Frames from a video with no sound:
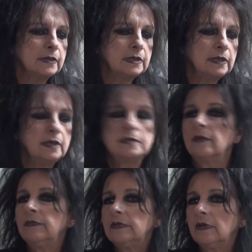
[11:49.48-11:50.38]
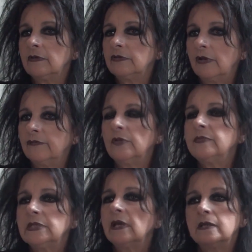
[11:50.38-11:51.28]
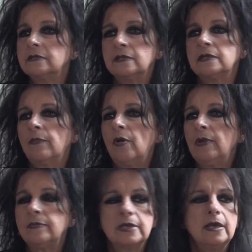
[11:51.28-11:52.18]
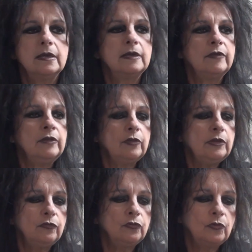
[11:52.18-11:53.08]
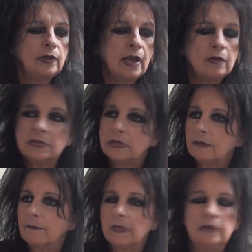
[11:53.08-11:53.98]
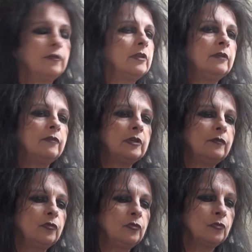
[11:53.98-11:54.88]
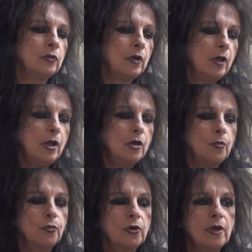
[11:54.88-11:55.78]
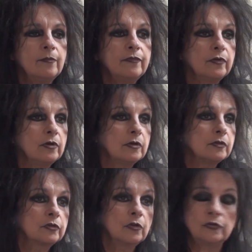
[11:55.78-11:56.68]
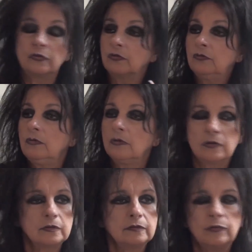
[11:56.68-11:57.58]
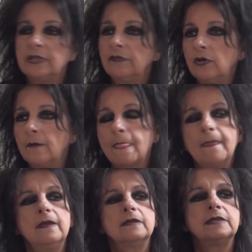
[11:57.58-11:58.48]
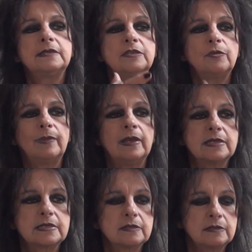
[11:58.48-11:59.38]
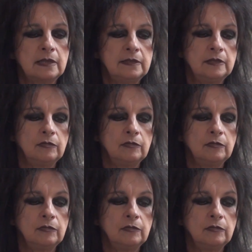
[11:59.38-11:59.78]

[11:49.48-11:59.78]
thinking of something else than their problems. Even if you do an housing, even if you do a program for a school or whatever, this is a place that